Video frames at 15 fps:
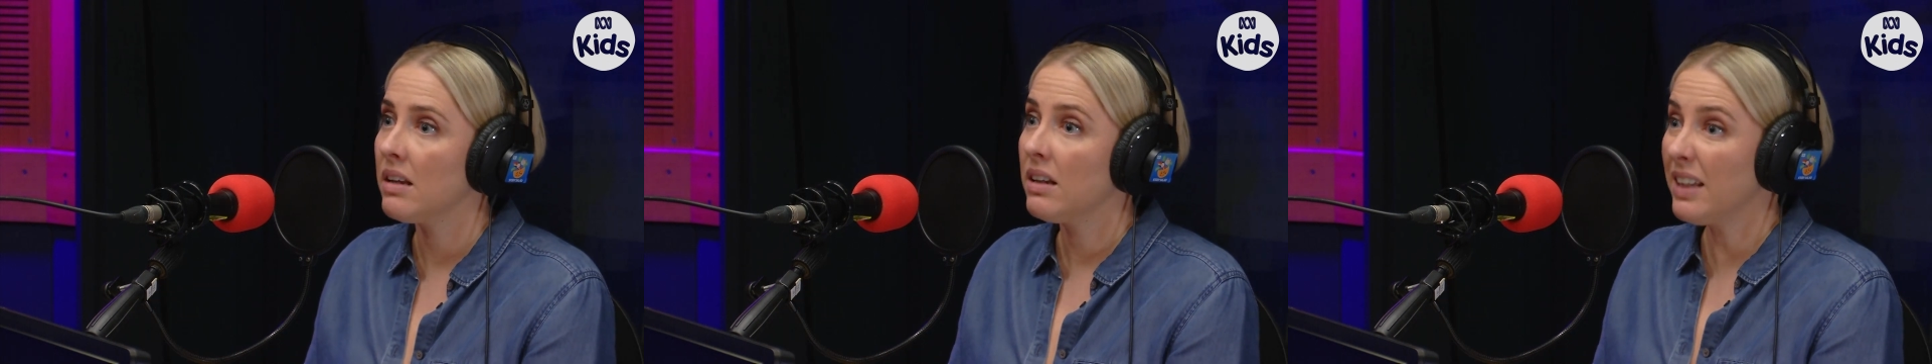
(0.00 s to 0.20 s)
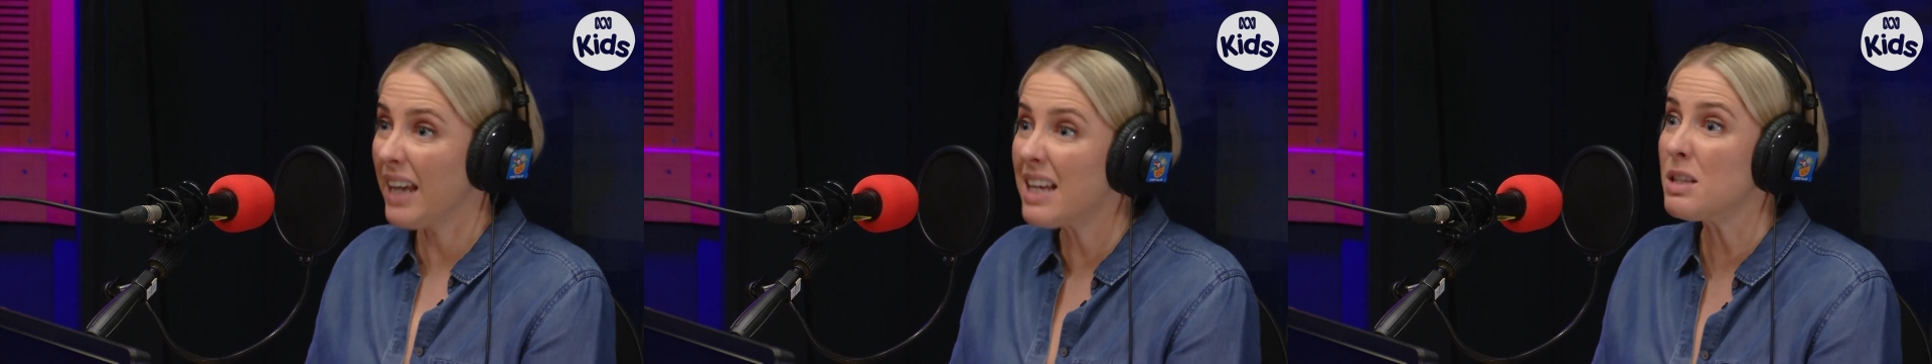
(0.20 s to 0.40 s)

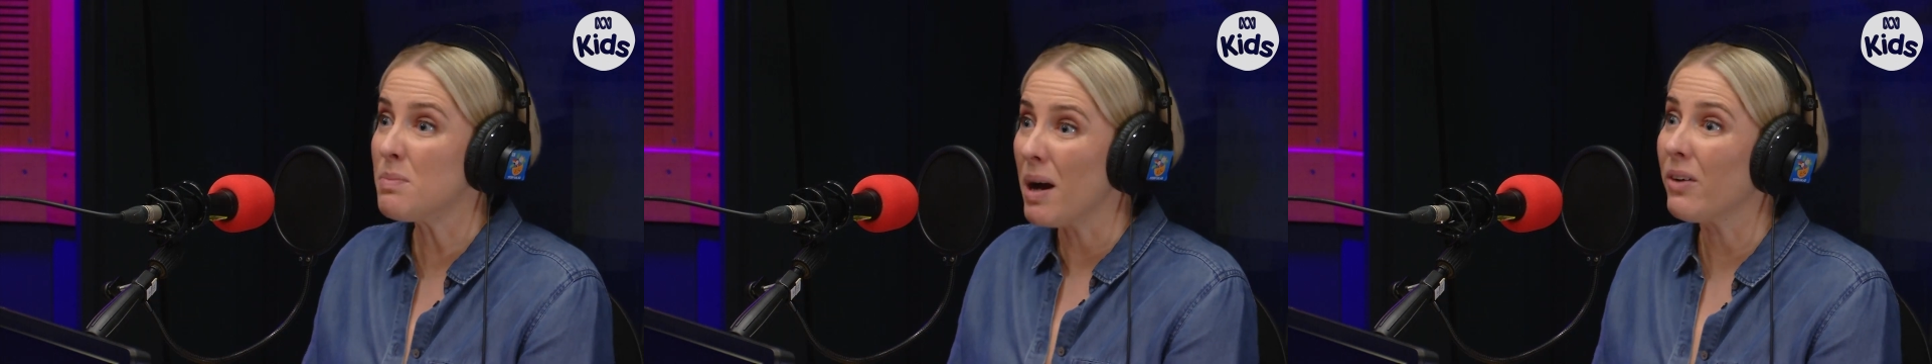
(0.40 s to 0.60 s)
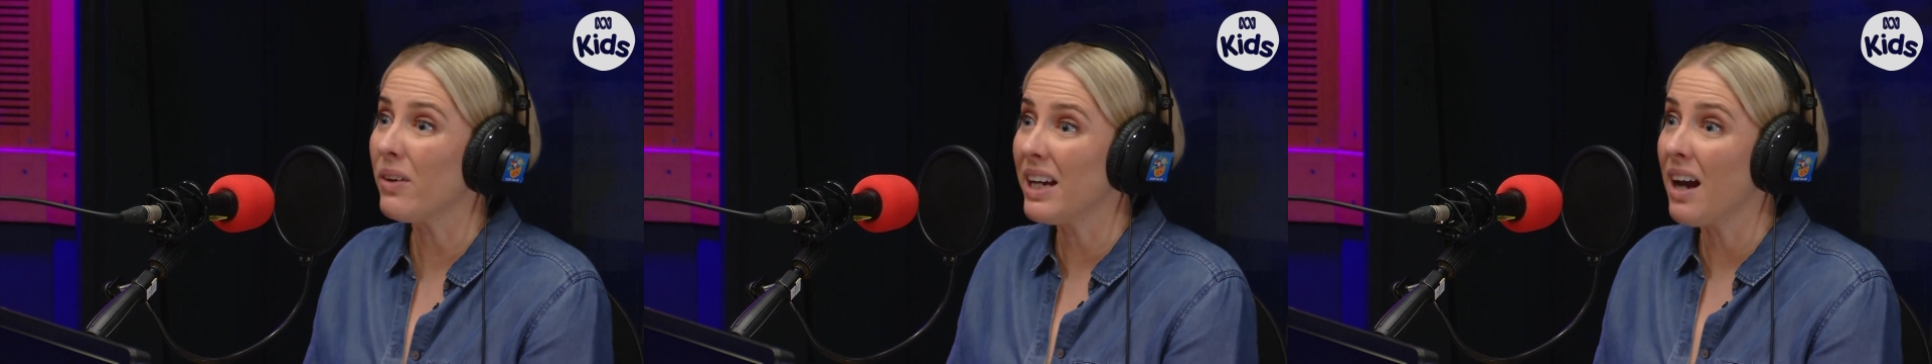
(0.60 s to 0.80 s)
yes,
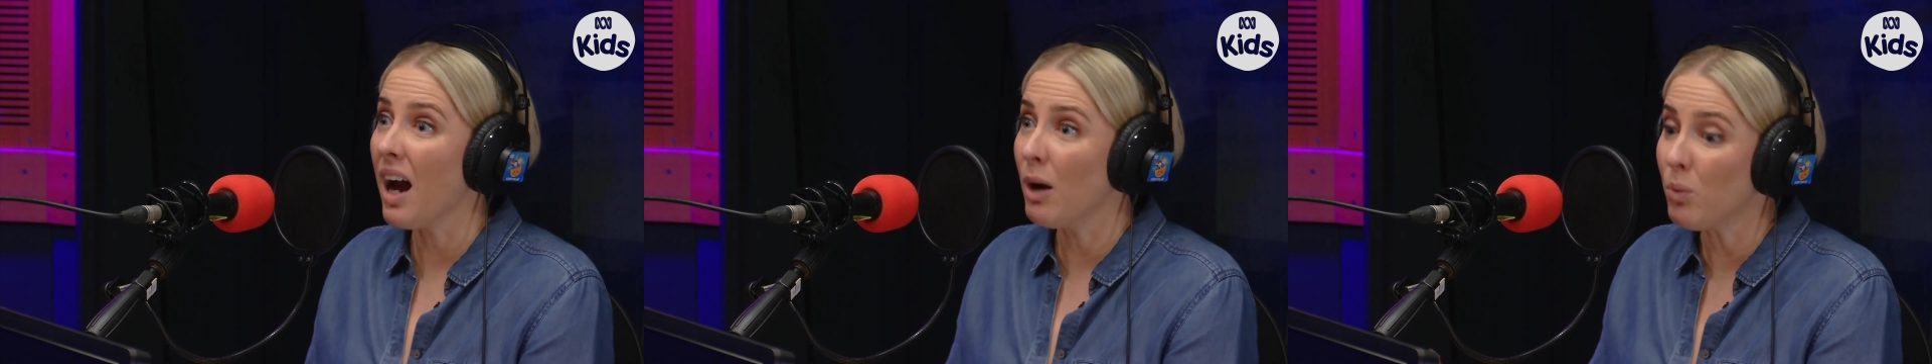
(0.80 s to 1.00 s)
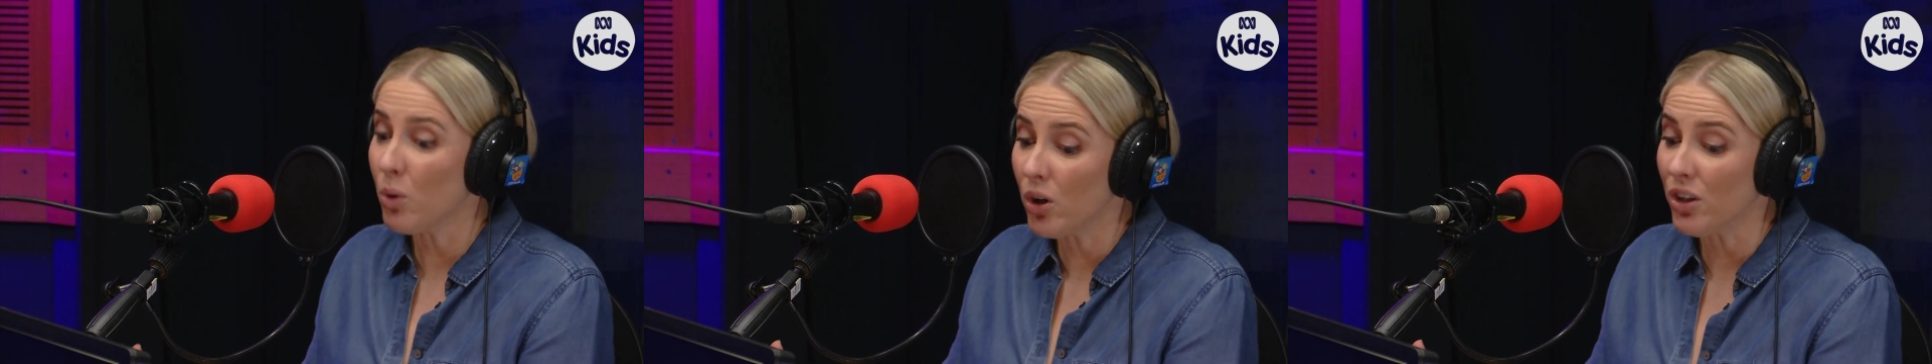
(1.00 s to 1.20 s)
Murray, I
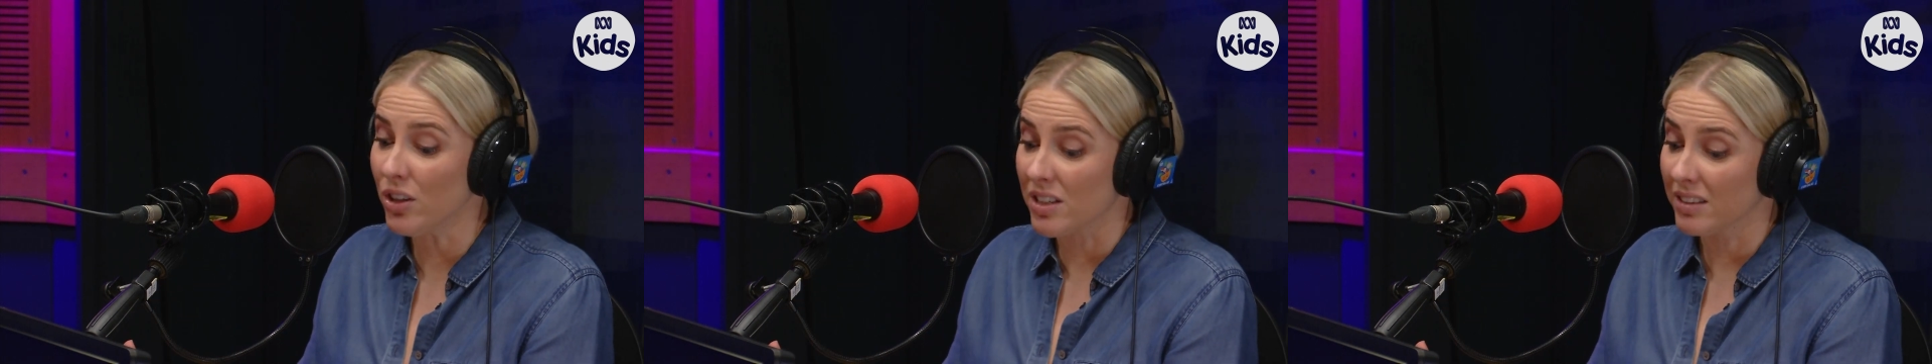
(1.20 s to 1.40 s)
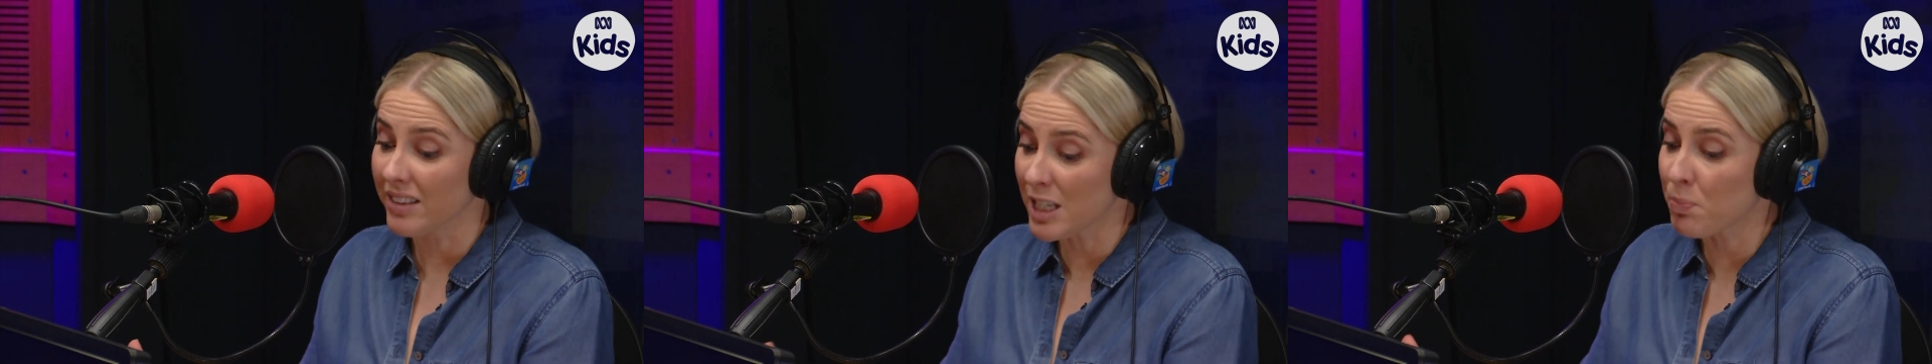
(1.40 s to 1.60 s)
would.
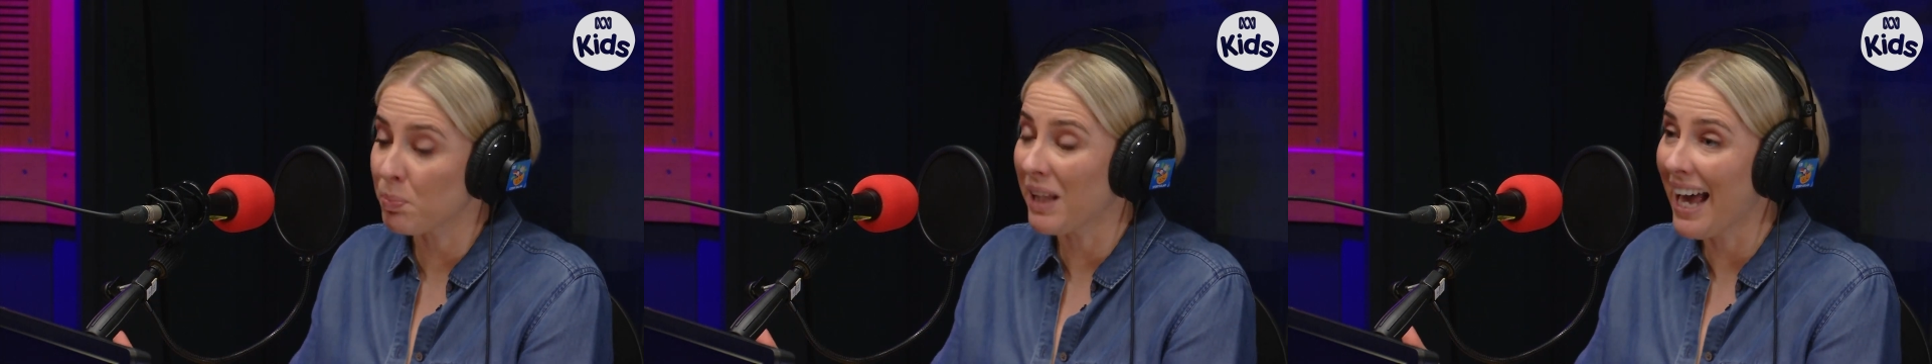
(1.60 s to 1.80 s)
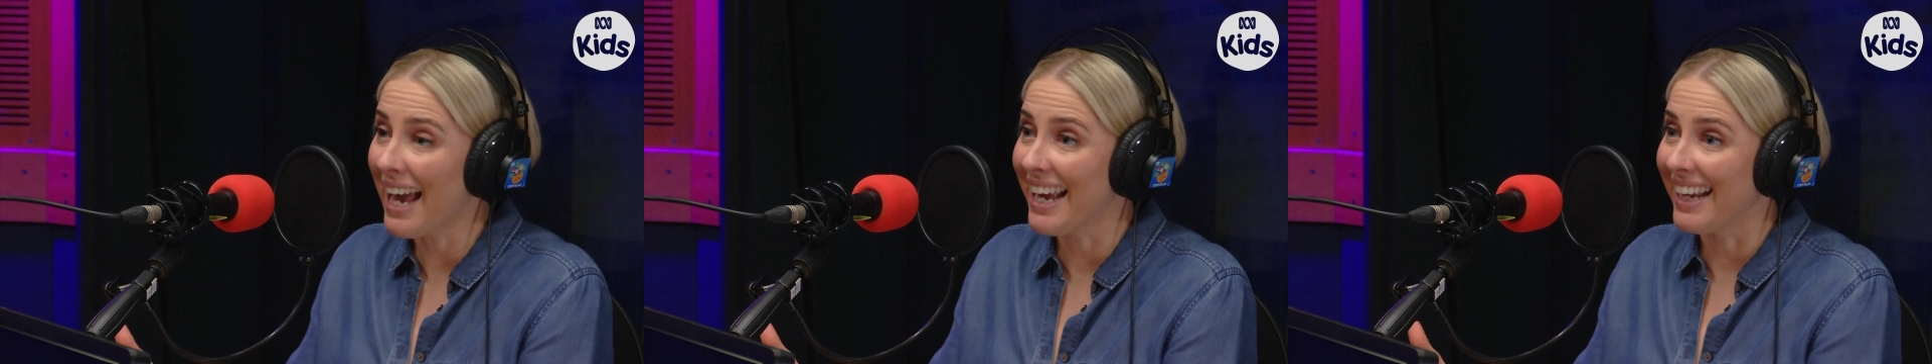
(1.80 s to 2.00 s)
Let's
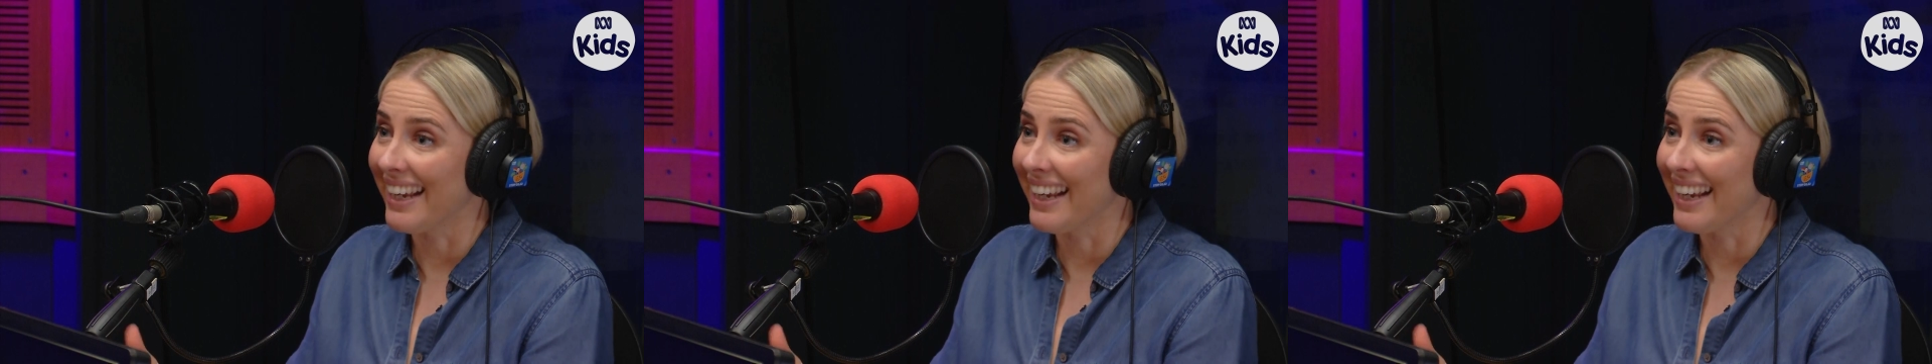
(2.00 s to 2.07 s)
play.